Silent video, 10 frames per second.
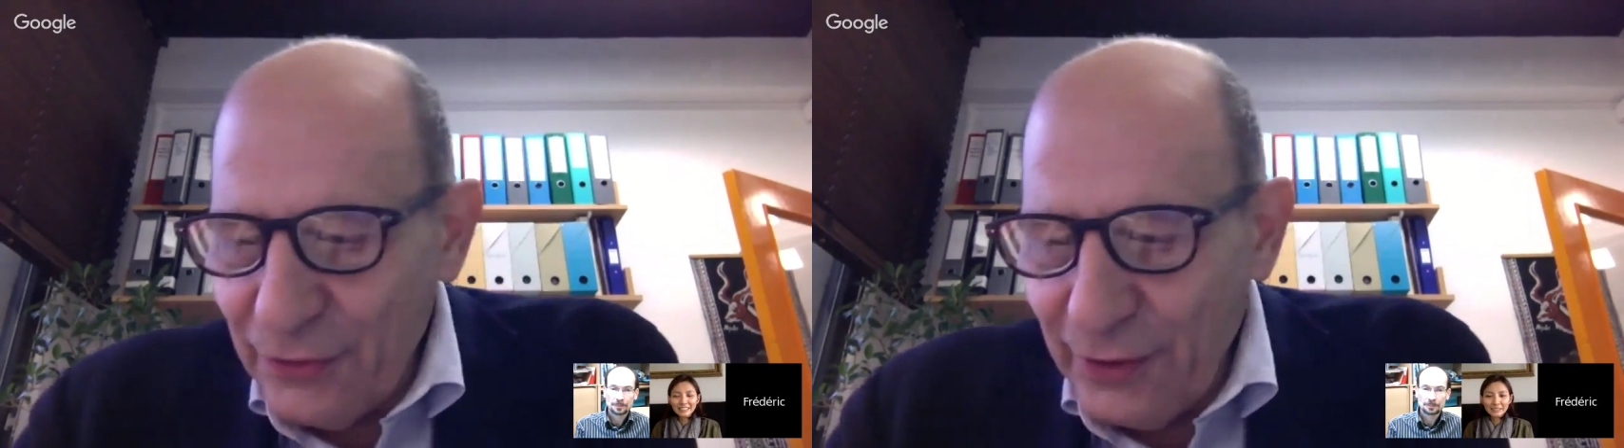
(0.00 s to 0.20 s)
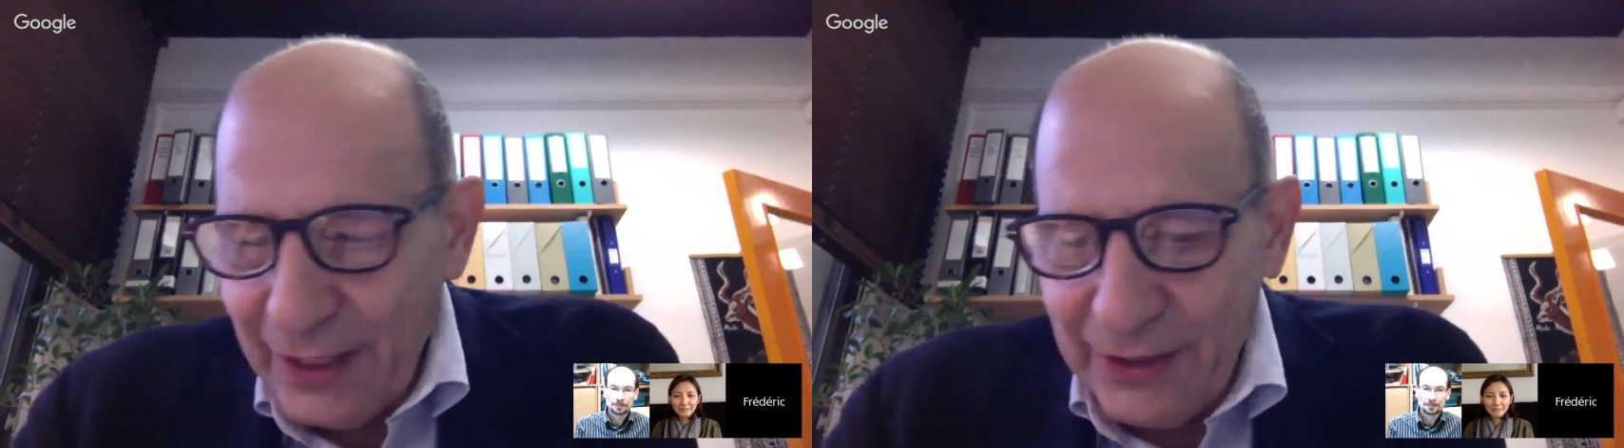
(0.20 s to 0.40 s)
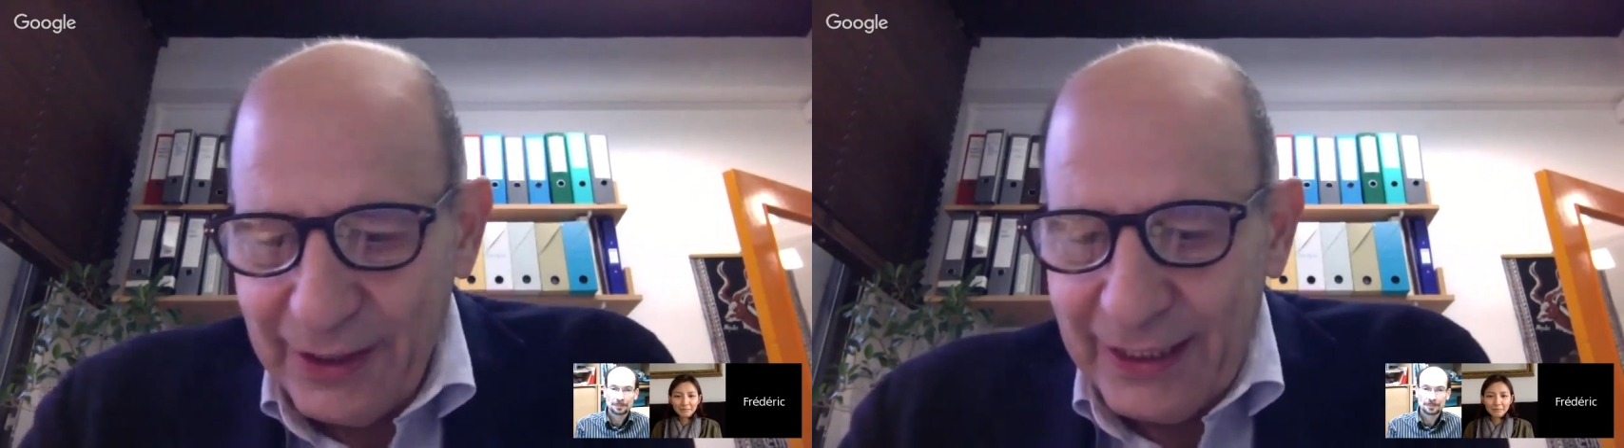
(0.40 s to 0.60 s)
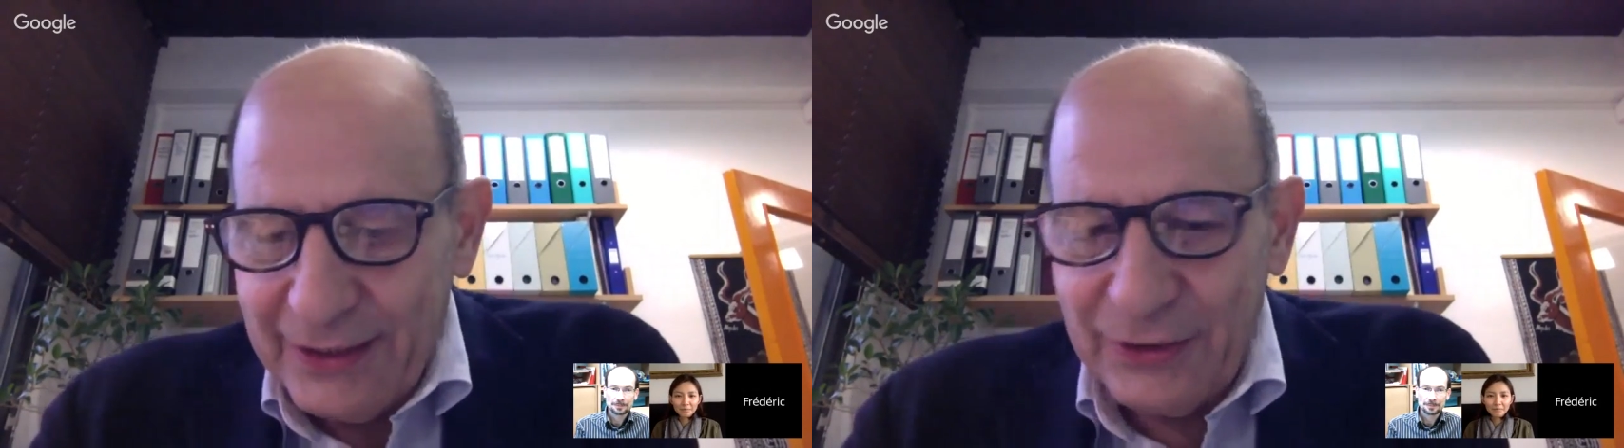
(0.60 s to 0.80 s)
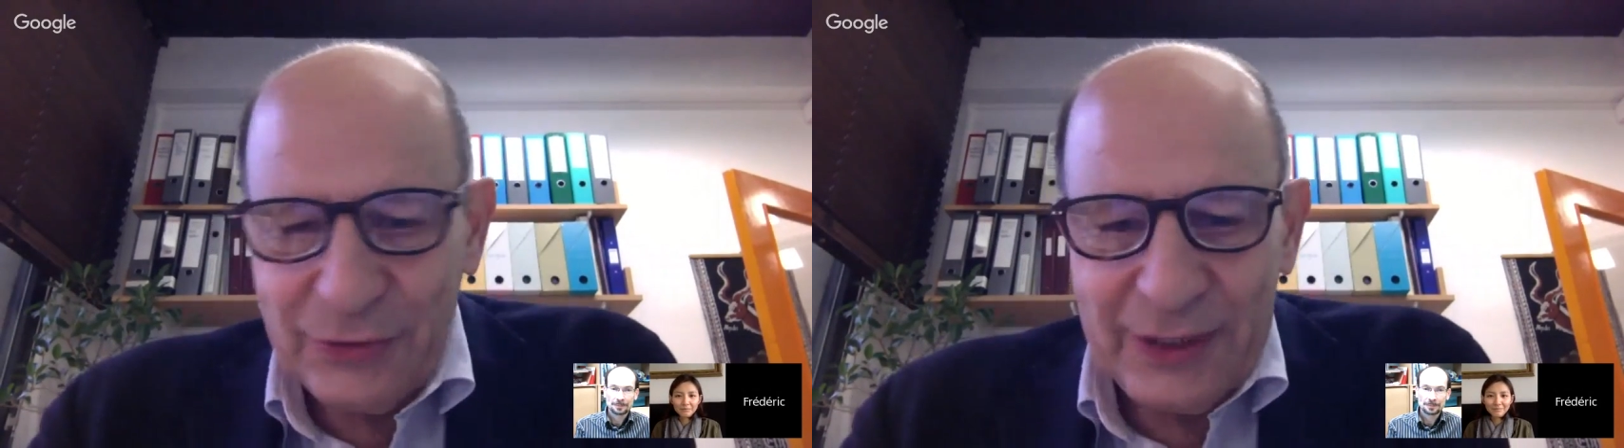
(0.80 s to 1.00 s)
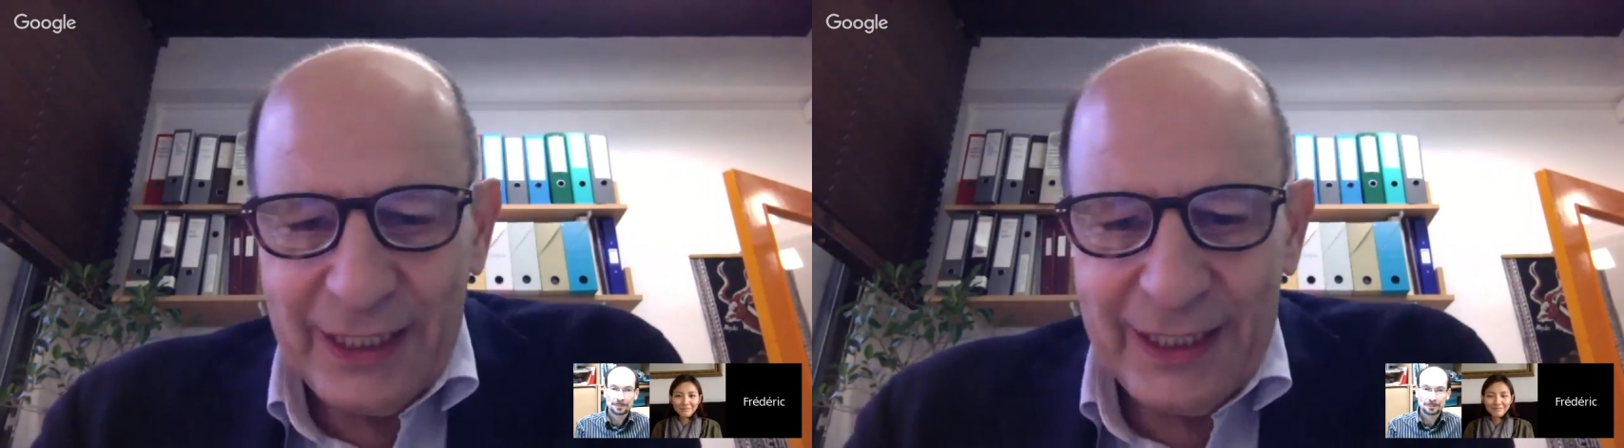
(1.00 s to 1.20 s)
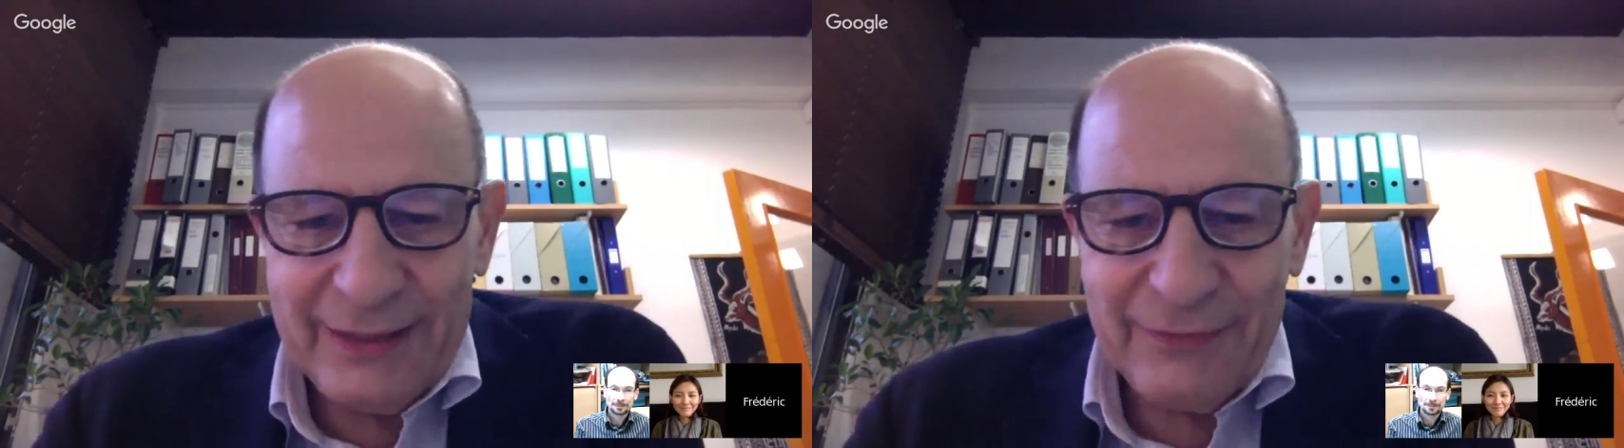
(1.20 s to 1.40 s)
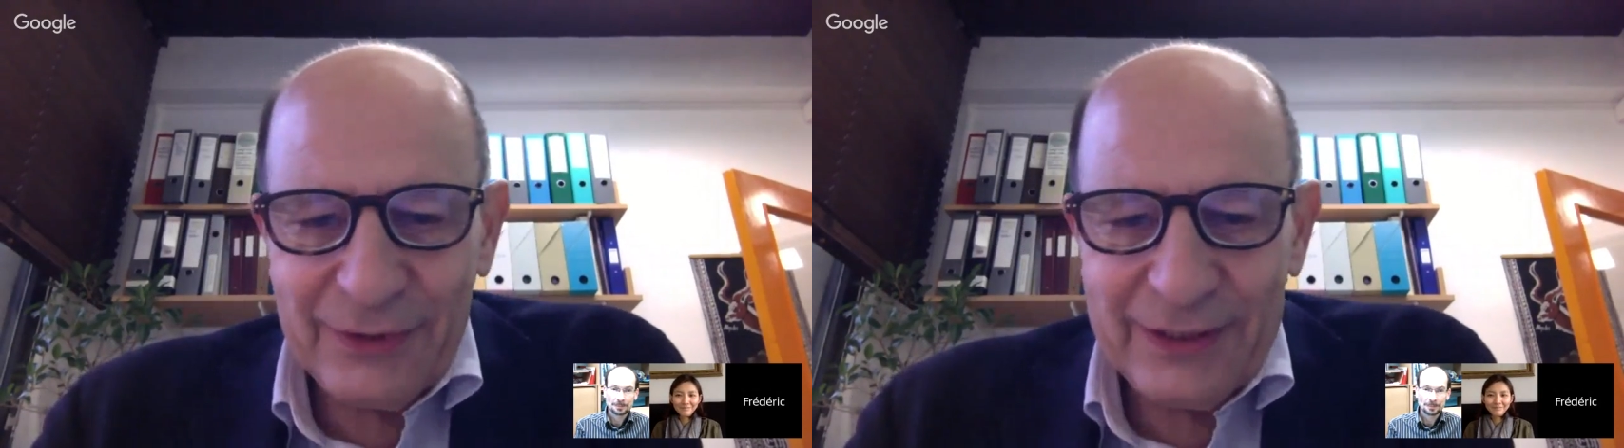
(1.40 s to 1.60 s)
you are connected
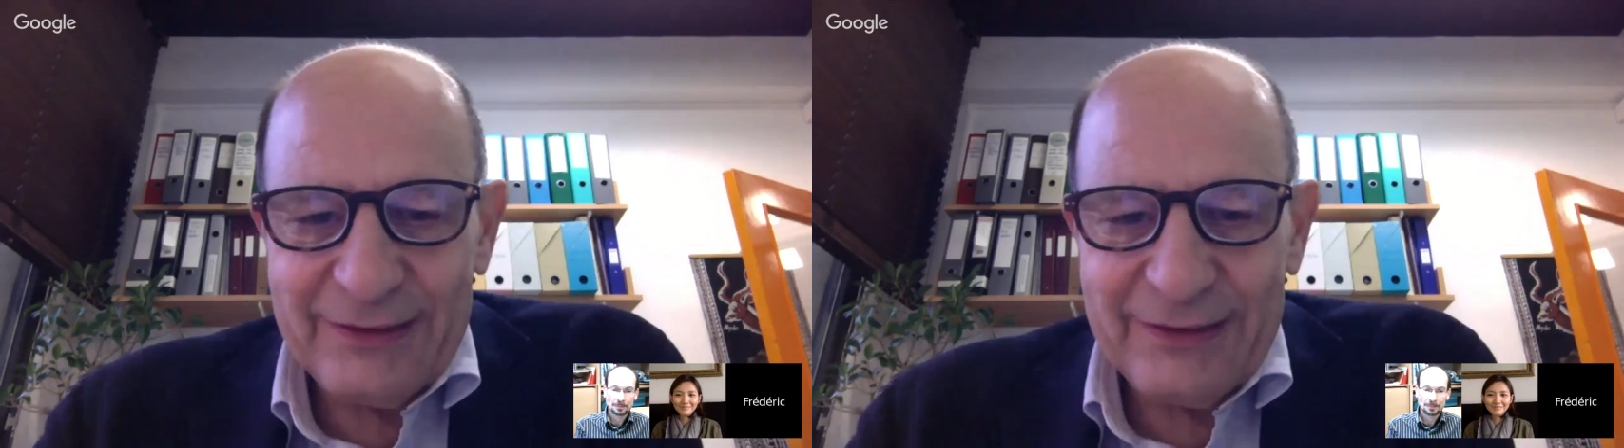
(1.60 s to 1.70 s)
today for